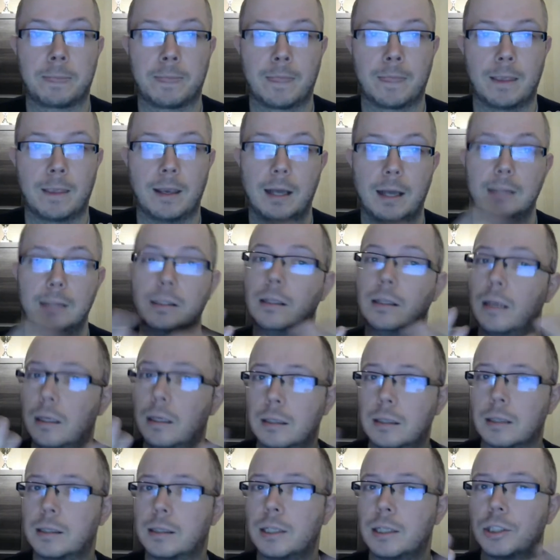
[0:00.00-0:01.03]
And in
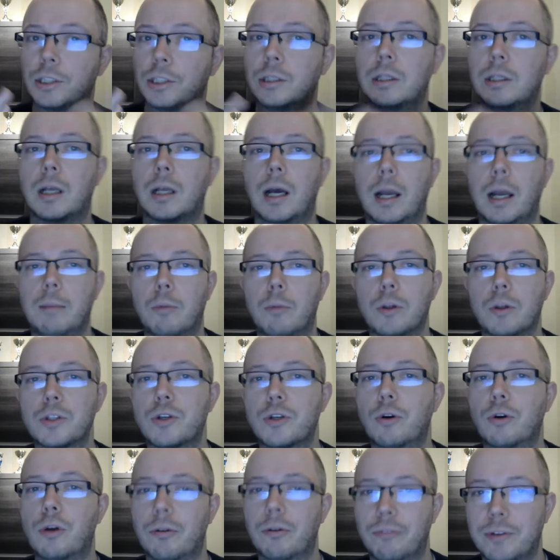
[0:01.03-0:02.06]
addition, I'm also
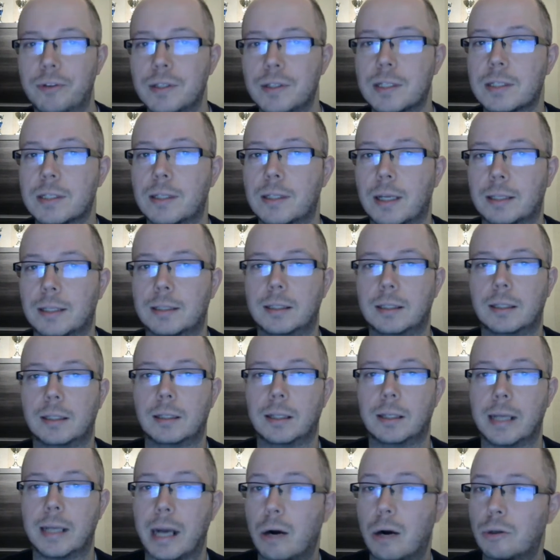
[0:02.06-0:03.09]
convinced that the
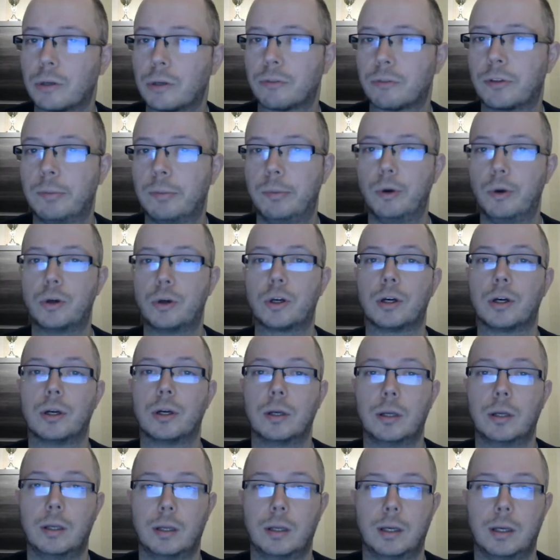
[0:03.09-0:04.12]
layout of the book
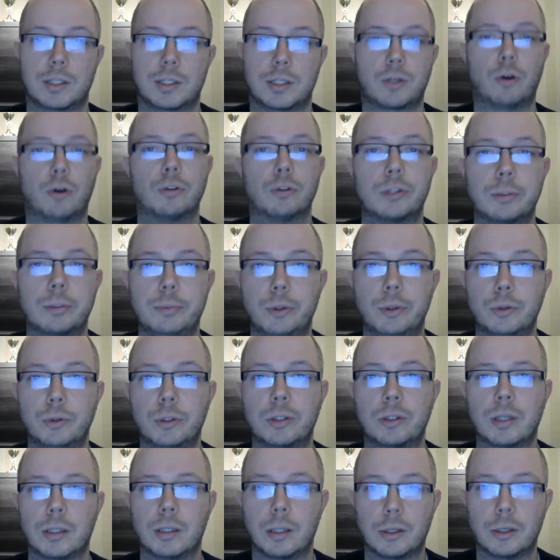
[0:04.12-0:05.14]
has contributed a
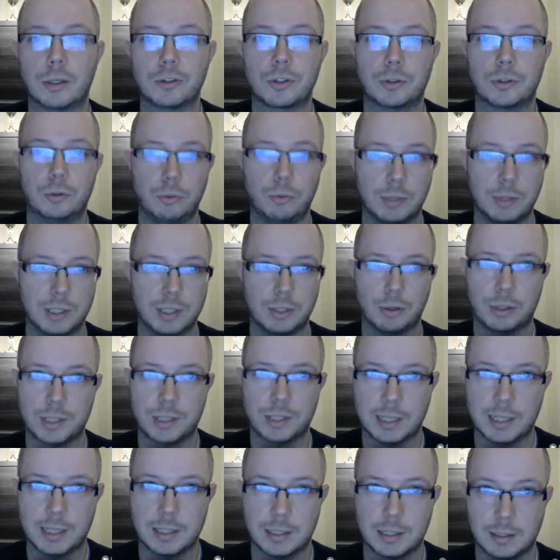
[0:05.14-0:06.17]
lot to its
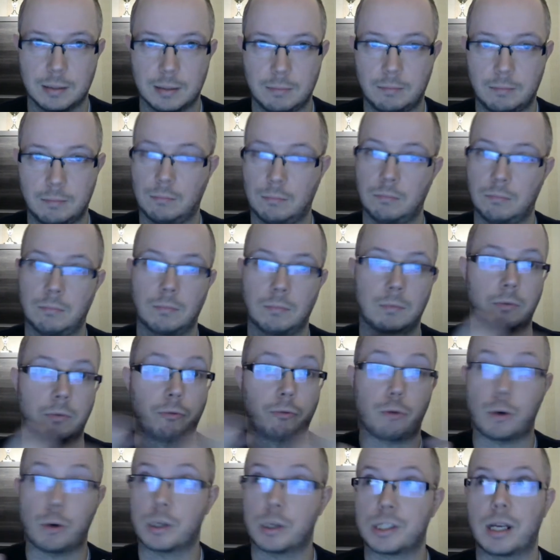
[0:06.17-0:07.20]
success.
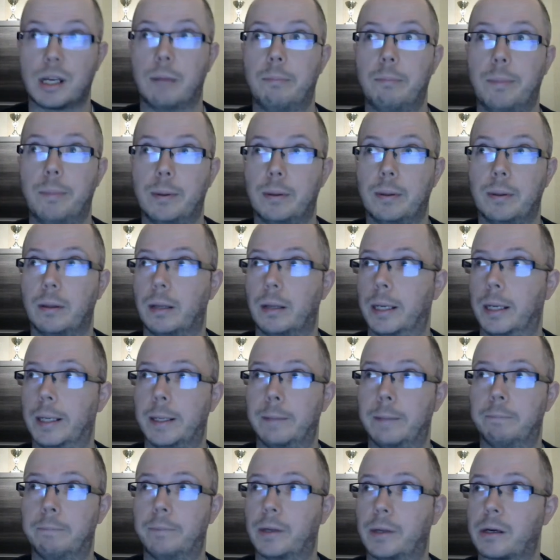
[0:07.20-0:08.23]
For example,
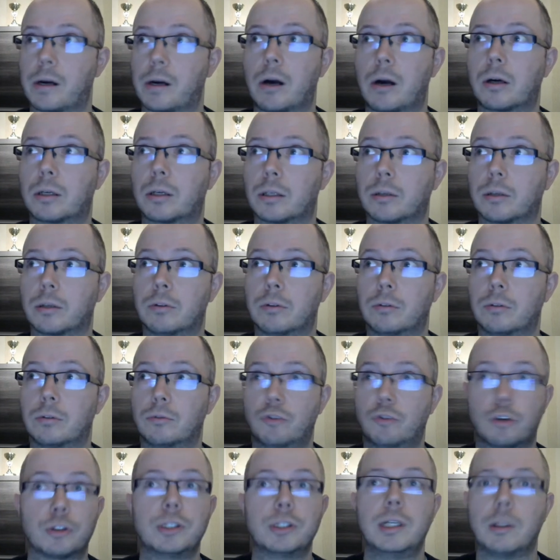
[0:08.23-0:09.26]
there are
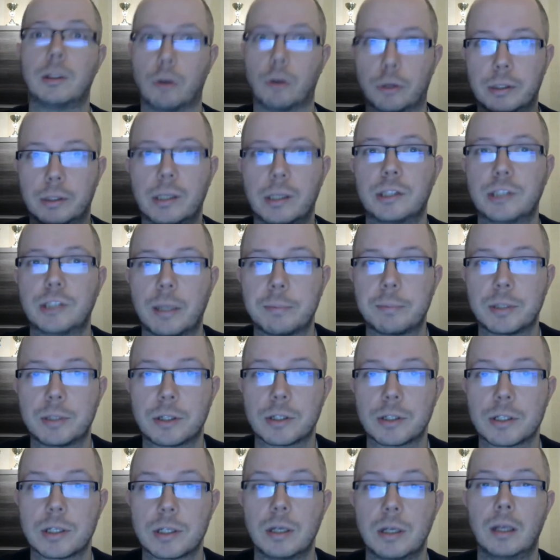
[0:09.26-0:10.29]
30 learning
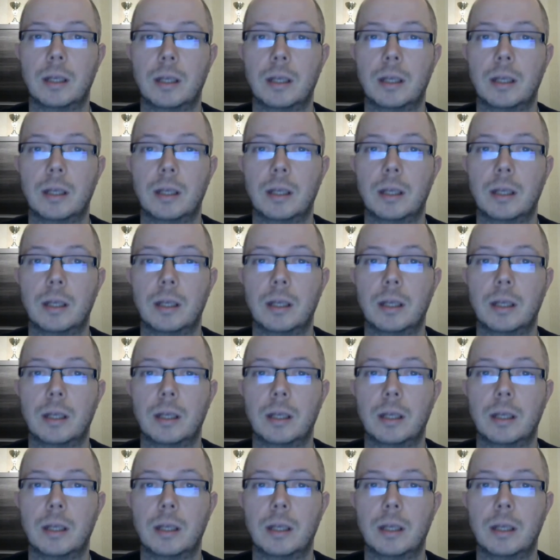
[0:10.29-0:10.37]
chapters